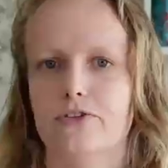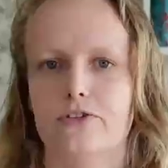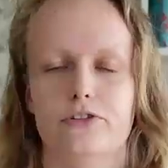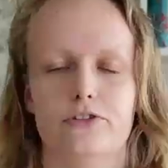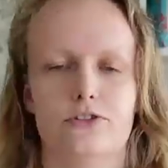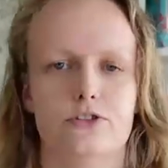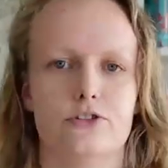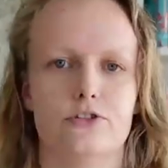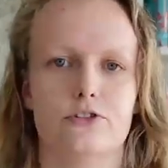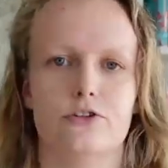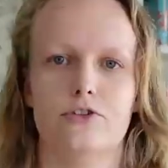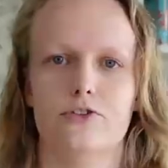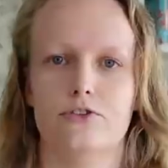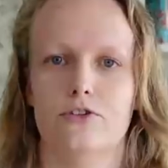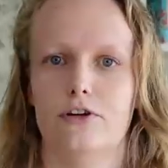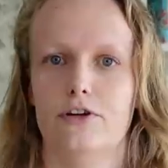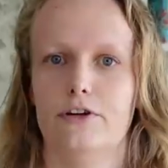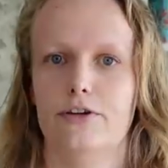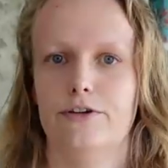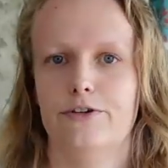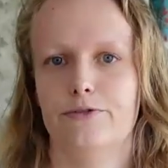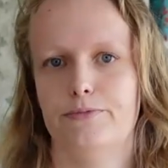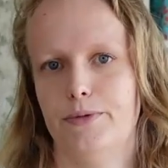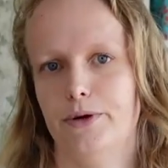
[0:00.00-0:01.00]
there just goes a
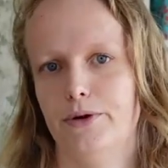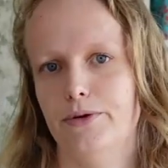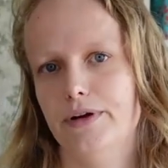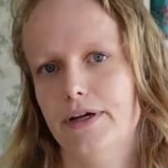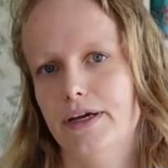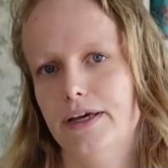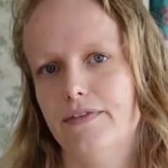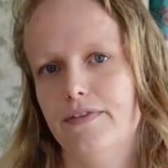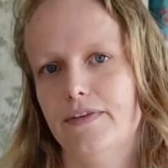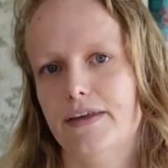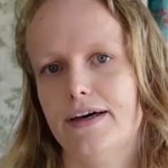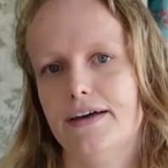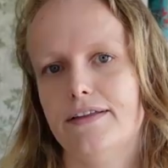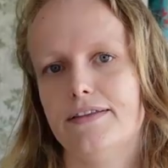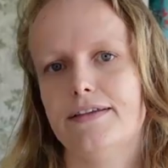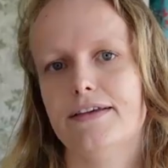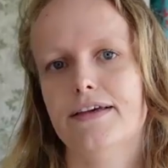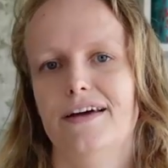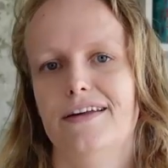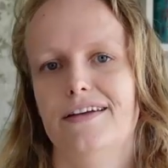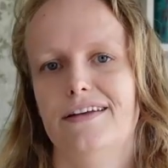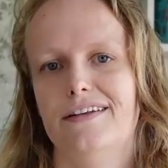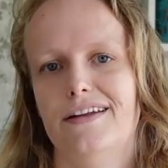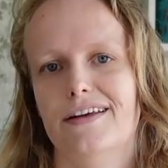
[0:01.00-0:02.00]
lot of boning in that.
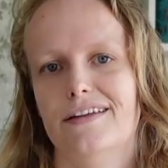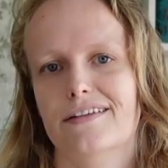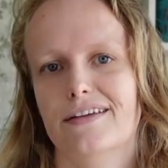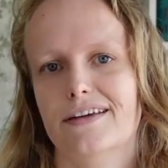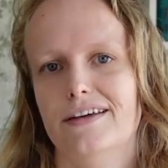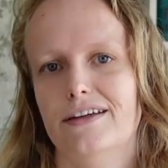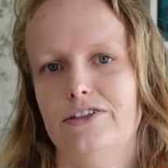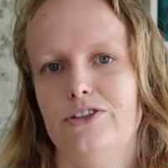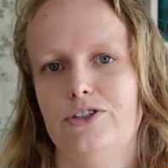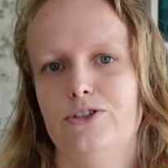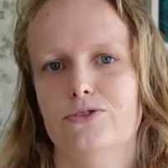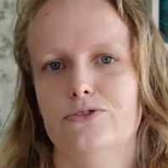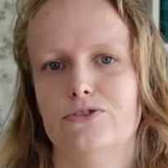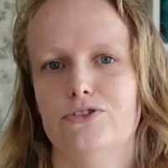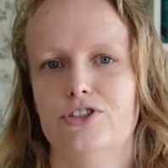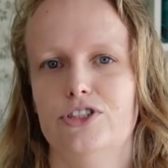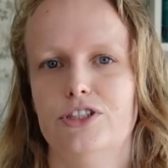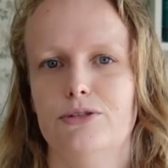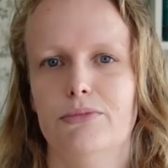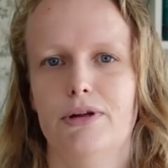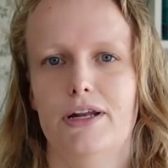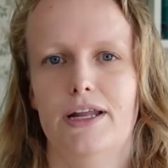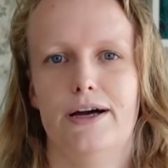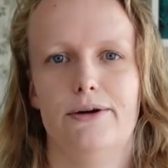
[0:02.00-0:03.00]
And in that case, your
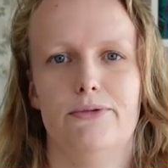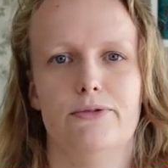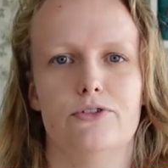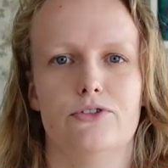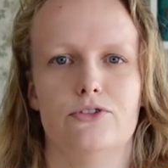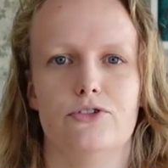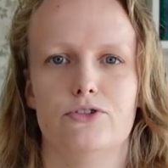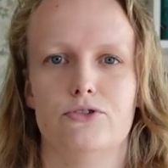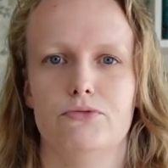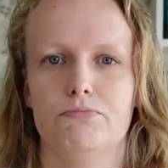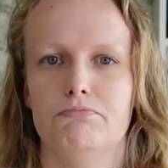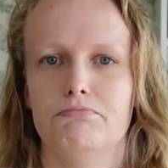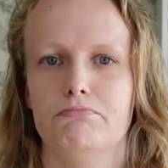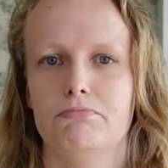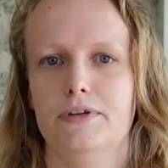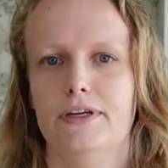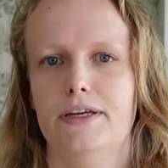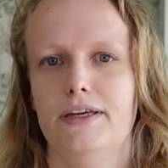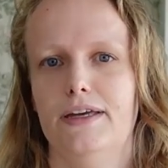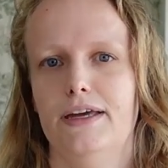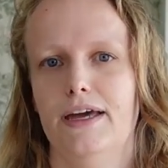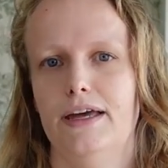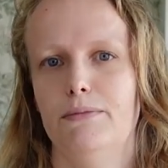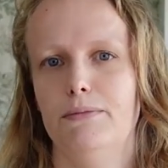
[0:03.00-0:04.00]
seam allowance
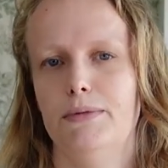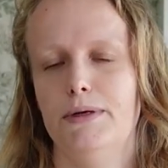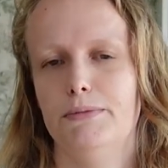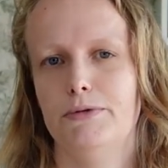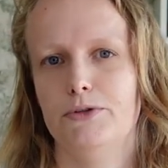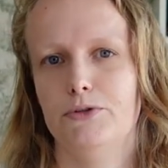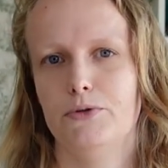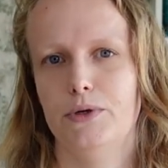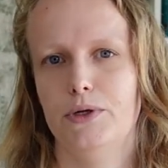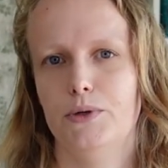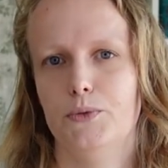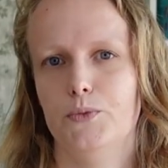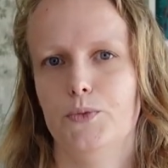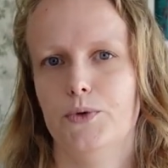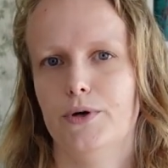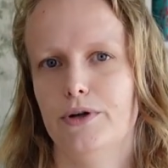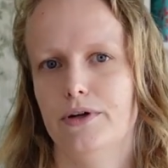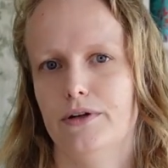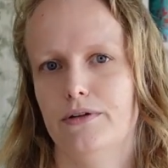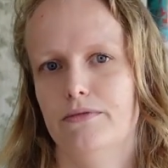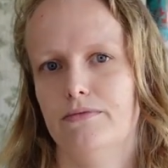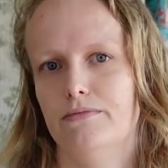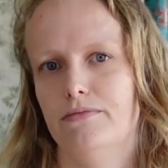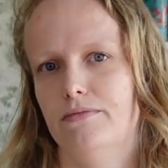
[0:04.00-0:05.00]
can be between
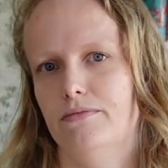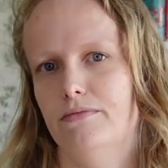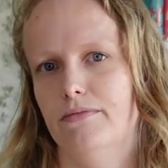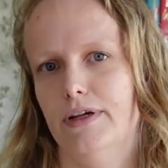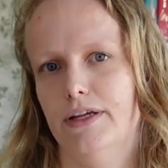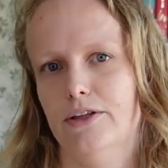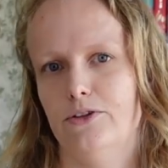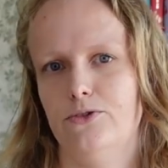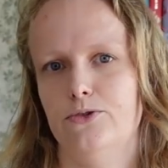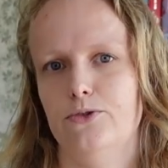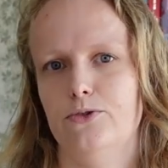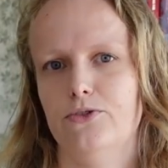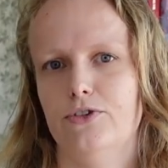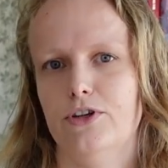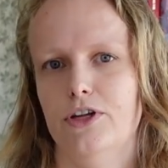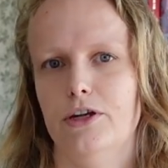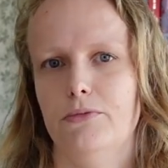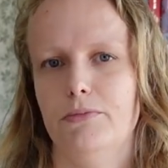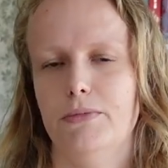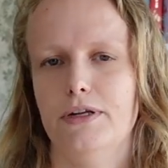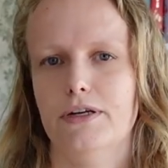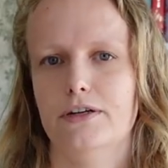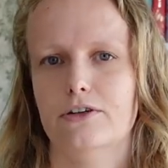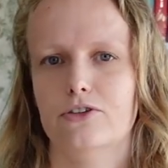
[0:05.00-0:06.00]
1 and 2
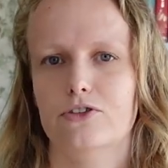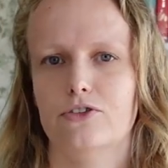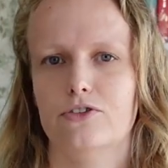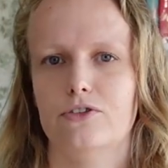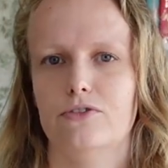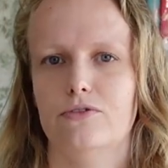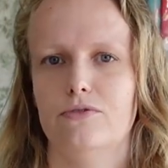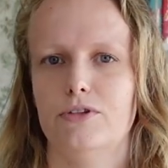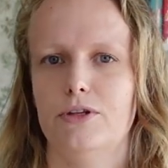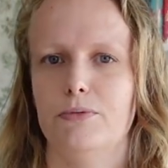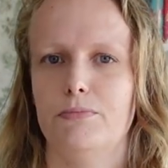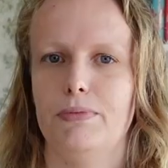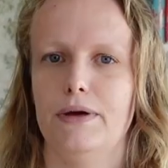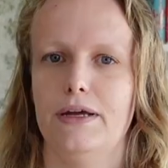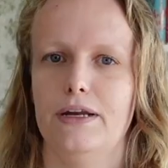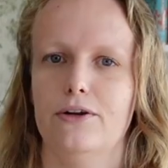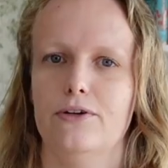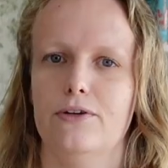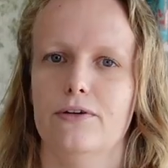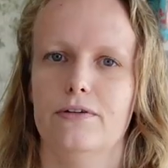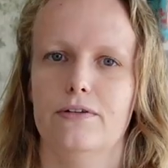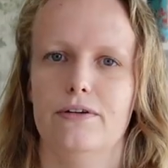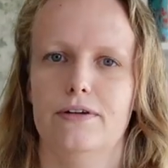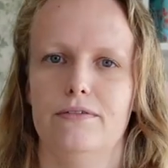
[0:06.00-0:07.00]
centimeters,
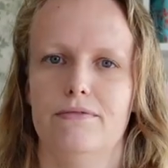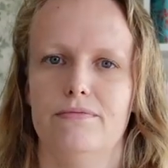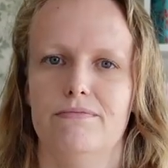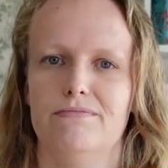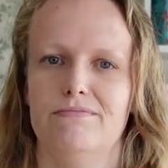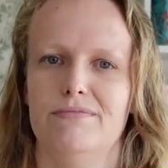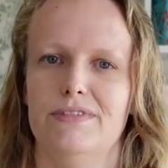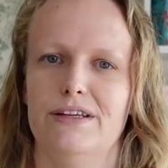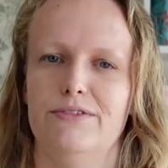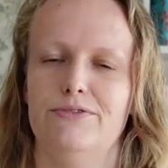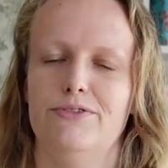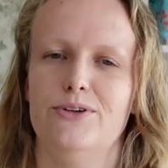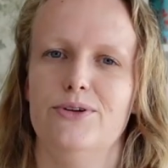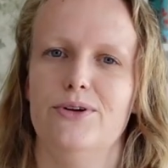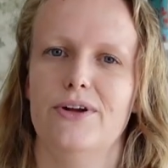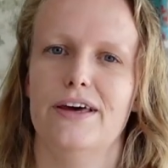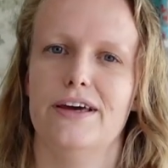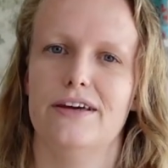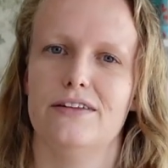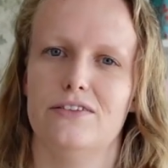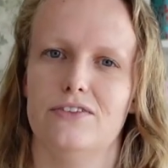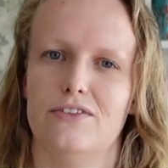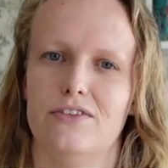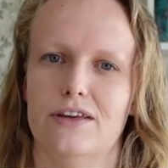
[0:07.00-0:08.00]
depending on if you
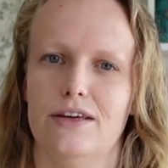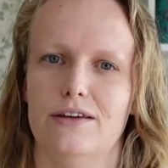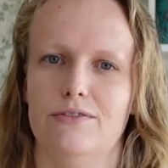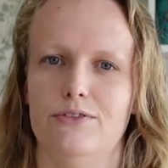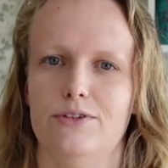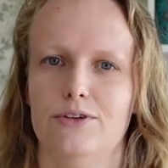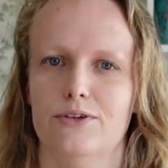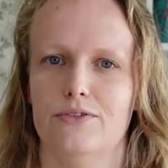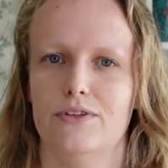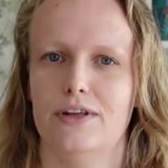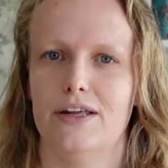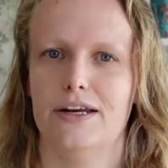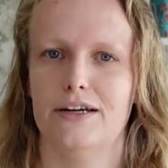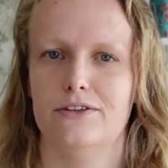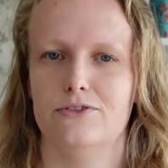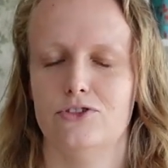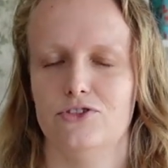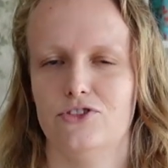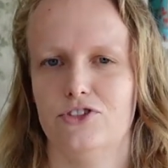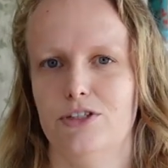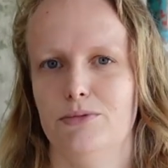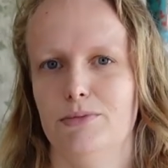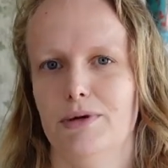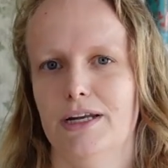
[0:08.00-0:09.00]
like the safety of that
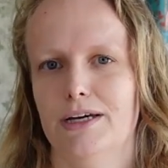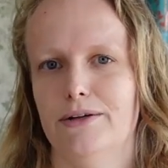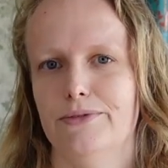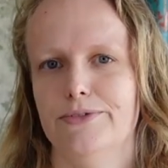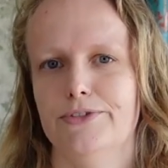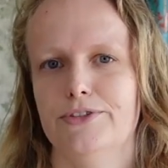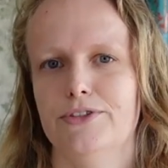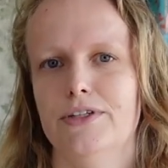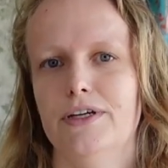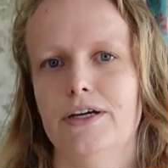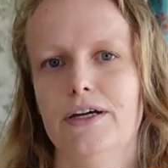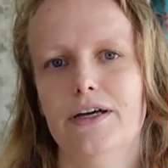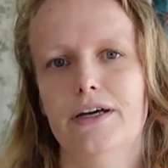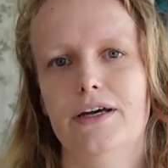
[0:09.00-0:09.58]
extra seam allowance.